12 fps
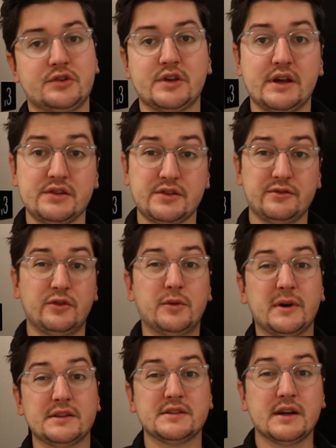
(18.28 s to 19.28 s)
you change the
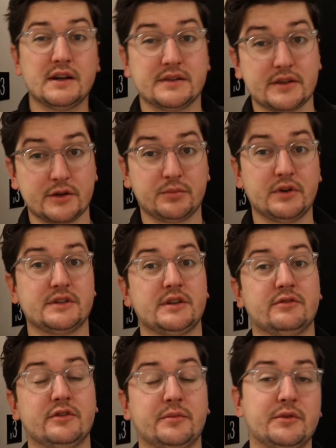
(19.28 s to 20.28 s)
format size that you're
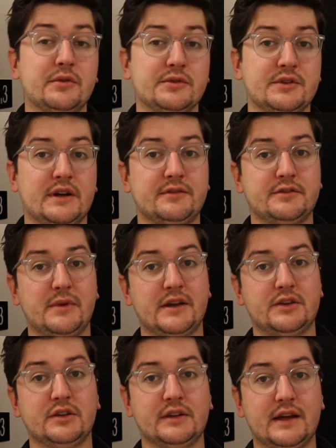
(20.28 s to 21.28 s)
printing from, you also have to
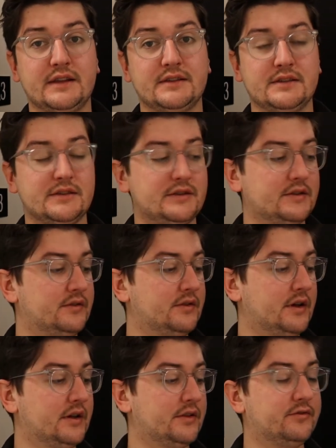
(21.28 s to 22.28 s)
make your lens,
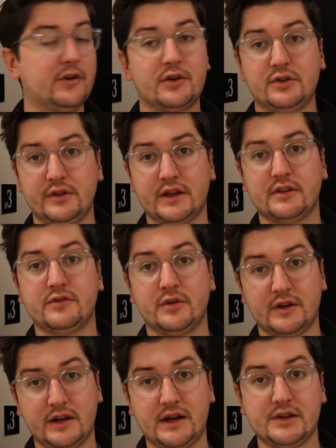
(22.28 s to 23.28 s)
the focal length of
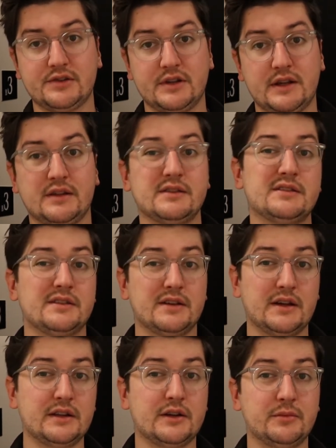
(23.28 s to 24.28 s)
your enlarger
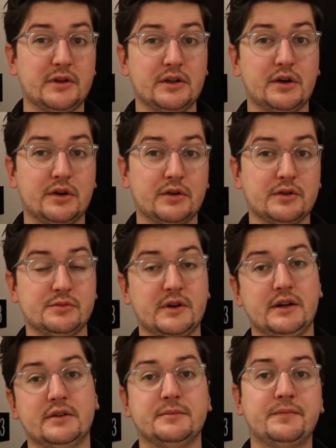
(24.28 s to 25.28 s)
lens, a little bit longer as
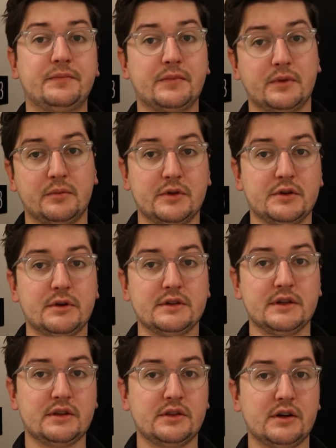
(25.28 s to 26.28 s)
well. When you're
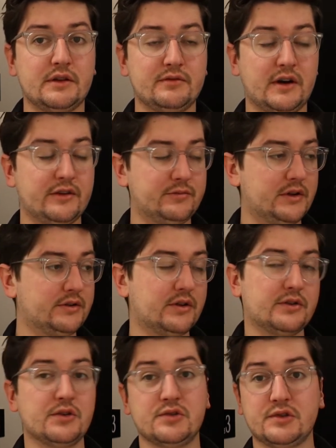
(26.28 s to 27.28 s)
printing 35mm,
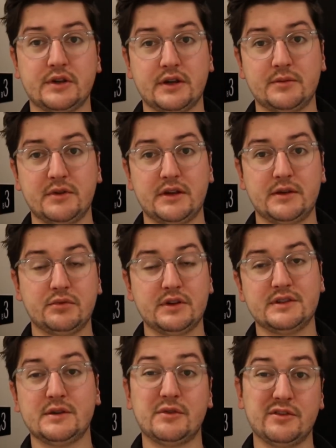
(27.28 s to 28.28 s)
you're usually going to be
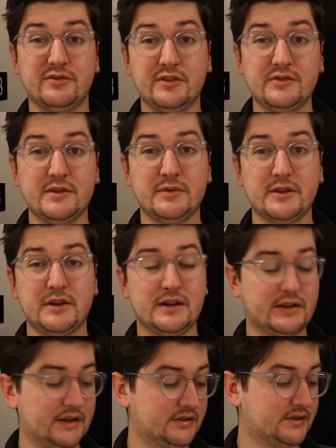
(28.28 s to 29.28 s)
printing with a
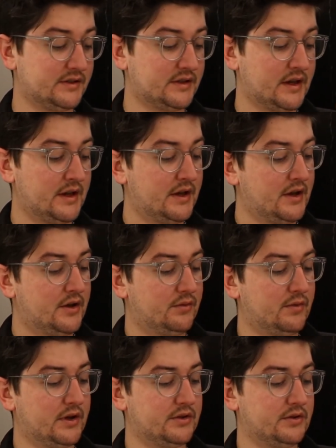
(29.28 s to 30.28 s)
50mm lens.
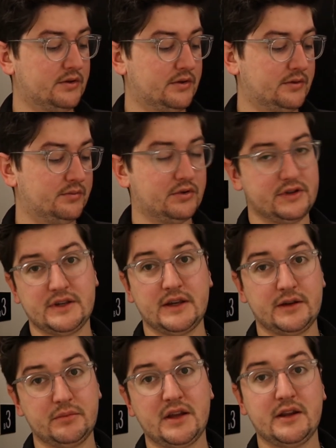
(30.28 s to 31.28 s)
When you're
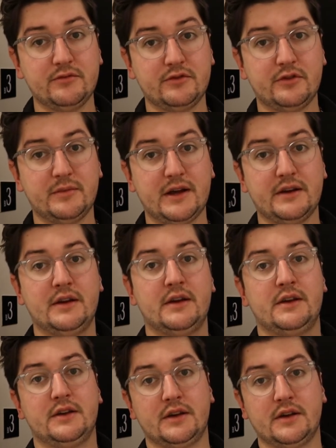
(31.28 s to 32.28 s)
printing medium format,
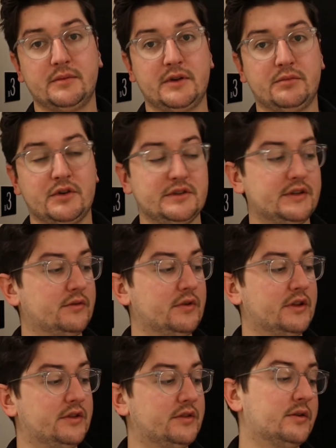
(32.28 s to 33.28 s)
you're going to be printing
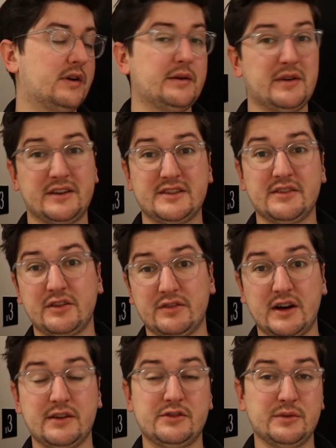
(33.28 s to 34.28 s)
with around about a
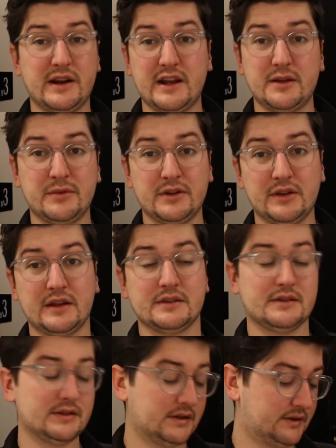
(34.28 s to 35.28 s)
75 to an 80mm
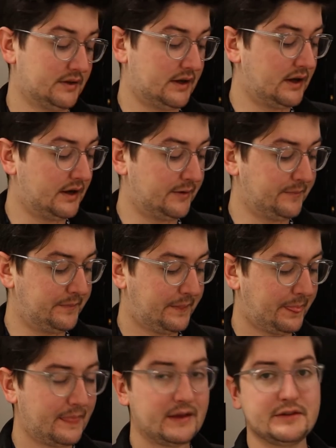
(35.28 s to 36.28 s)
lens,
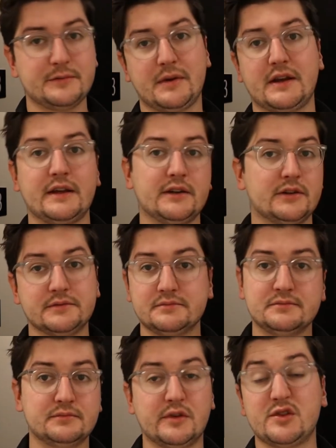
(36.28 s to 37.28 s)
depending on
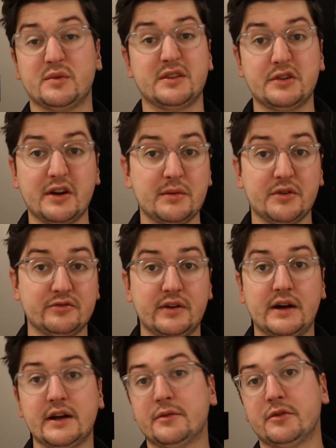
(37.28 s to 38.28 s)
which one you're able to
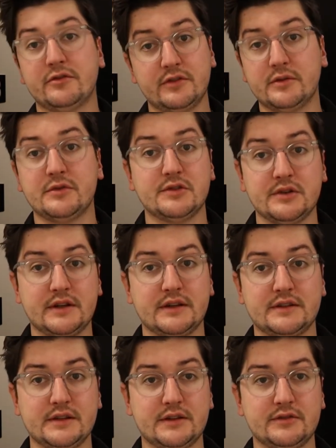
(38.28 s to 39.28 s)
find, what film you're shooting,
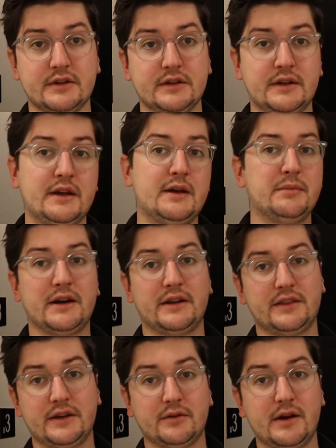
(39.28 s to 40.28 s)
etc. But
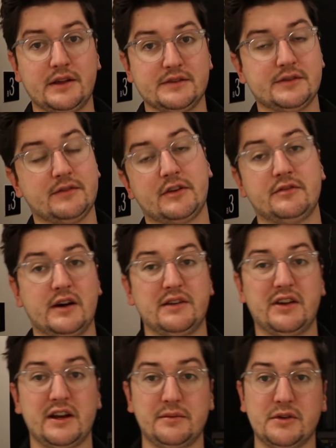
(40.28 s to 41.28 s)
anything around
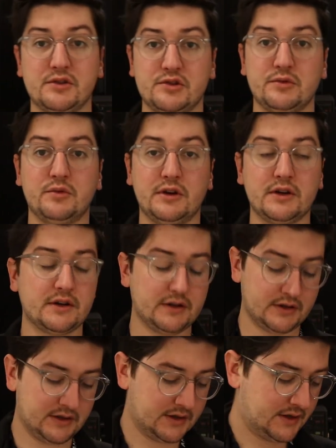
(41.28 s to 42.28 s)
75-80mm should work.
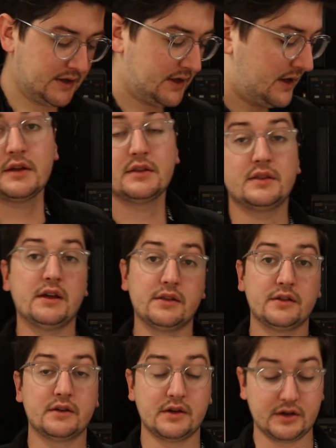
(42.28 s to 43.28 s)
The
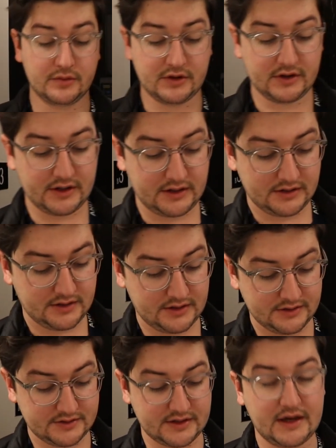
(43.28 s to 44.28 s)
other thing you're going to need
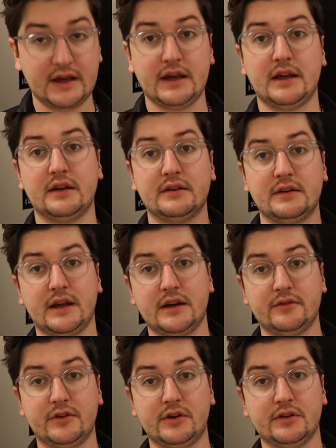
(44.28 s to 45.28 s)
is a
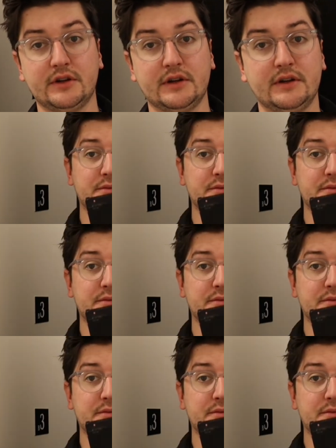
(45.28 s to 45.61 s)
negative holder.